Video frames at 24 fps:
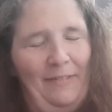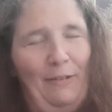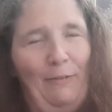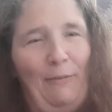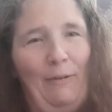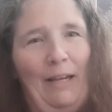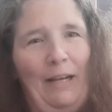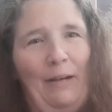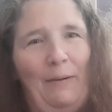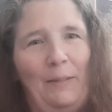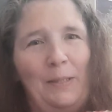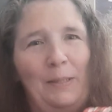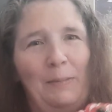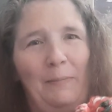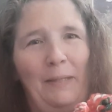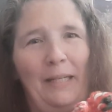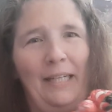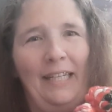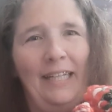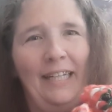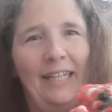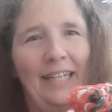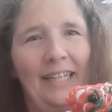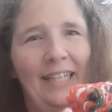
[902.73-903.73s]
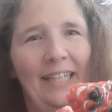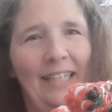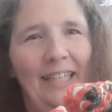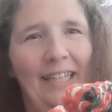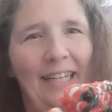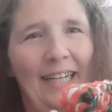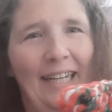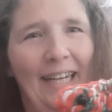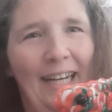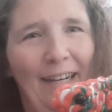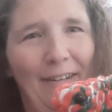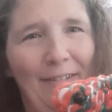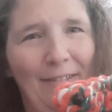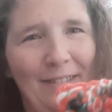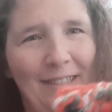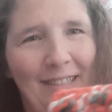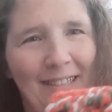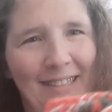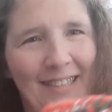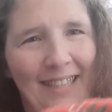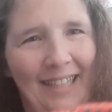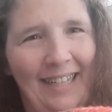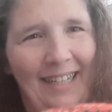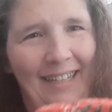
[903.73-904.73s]
while I was making it, like I was
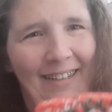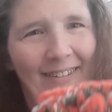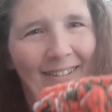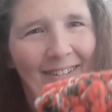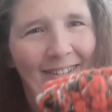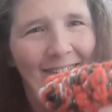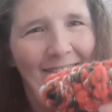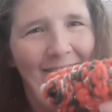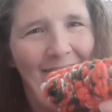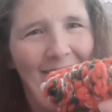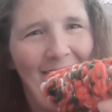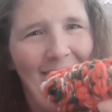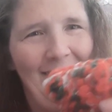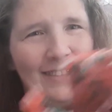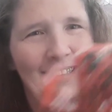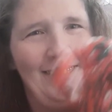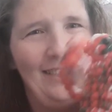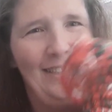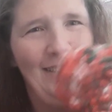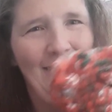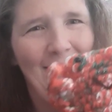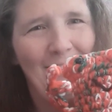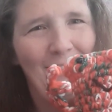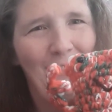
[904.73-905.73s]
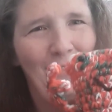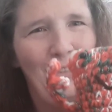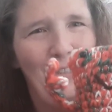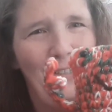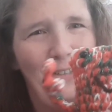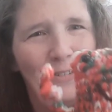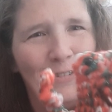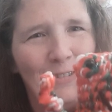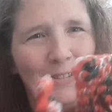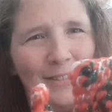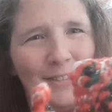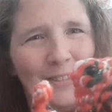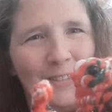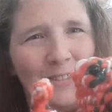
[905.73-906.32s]
just like, oh, it's so cute.